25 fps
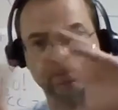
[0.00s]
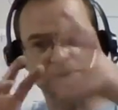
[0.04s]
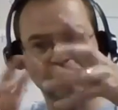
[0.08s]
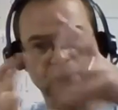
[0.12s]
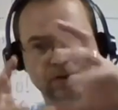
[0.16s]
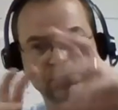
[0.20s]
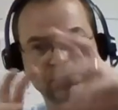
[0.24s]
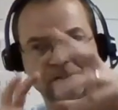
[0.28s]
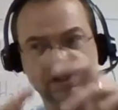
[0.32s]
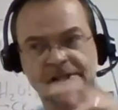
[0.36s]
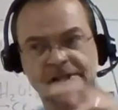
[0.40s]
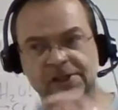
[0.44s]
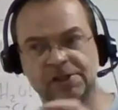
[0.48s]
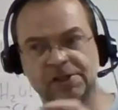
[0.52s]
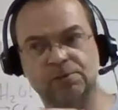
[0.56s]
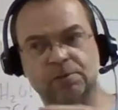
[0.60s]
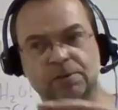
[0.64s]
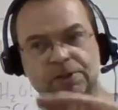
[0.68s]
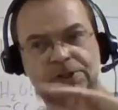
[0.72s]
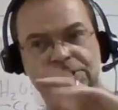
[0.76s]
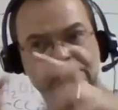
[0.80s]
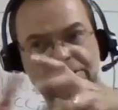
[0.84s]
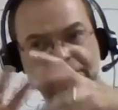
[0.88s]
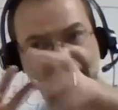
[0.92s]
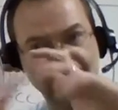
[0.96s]
proteins,
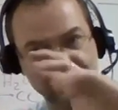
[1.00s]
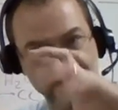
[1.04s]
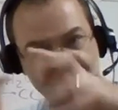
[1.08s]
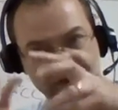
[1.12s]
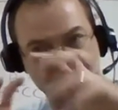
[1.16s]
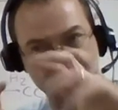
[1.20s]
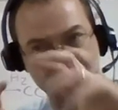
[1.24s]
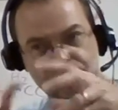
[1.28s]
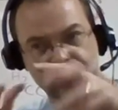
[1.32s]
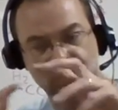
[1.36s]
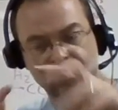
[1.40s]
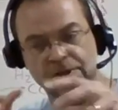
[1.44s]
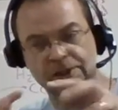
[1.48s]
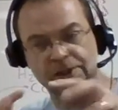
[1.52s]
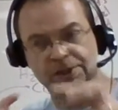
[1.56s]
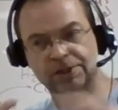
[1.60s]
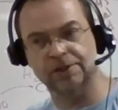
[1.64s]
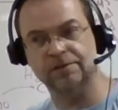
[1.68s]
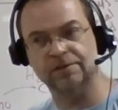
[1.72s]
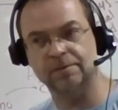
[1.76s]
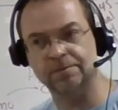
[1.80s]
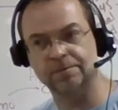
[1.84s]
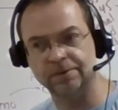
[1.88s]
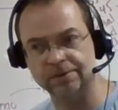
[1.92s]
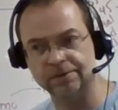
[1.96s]
will change the structure
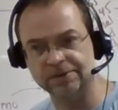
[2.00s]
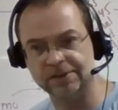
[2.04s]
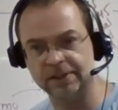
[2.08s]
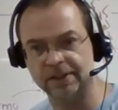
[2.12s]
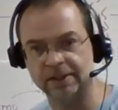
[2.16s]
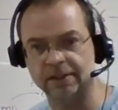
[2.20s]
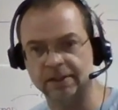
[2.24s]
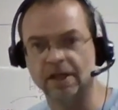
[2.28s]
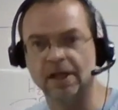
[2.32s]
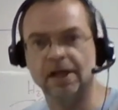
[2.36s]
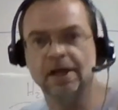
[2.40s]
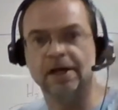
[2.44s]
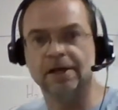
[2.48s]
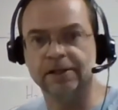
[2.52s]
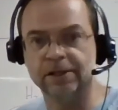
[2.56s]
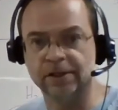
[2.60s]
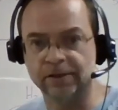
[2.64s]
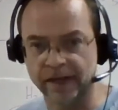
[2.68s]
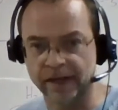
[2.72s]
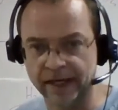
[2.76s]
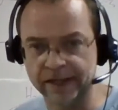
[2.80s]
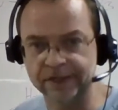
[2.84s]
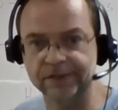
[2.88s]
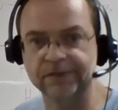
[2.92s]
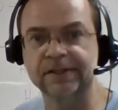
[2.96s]
of the protein.
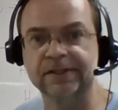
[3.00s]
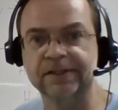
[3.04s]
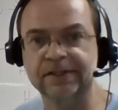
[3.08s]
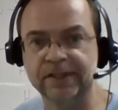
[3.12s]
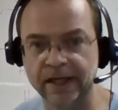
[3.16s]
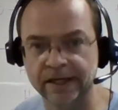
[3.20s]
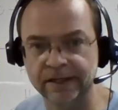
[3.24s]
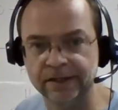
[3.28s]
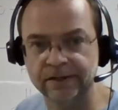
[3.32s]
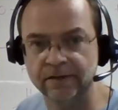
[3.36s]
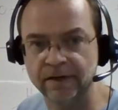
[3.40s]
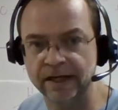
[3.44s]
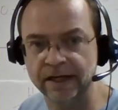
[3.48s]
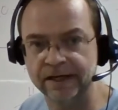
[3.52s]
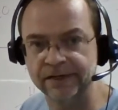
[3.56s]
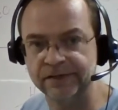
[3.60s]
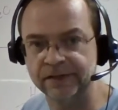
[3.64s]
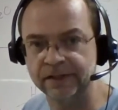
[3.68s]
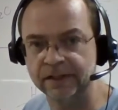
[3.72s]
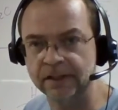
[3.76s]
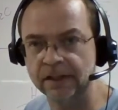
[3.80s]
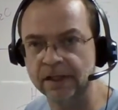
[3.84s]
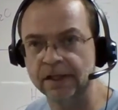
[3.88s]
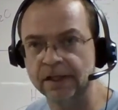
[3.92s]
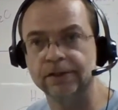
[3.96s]
You're actually
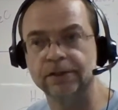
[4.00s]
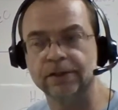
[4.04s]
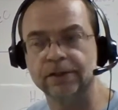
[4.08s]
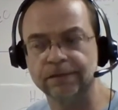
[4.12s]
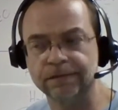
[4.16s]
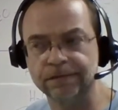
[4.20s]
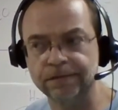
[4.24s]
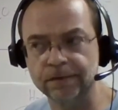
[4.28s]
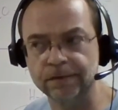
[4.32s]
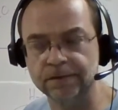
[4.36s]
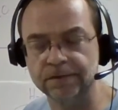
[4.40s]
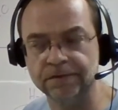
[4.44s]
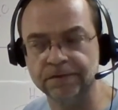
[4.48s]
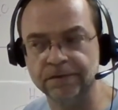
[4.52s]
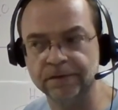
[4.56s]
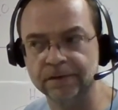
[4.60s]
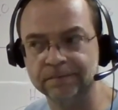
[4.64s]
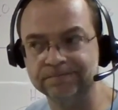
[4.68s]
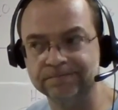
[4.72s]
tenderizing your food.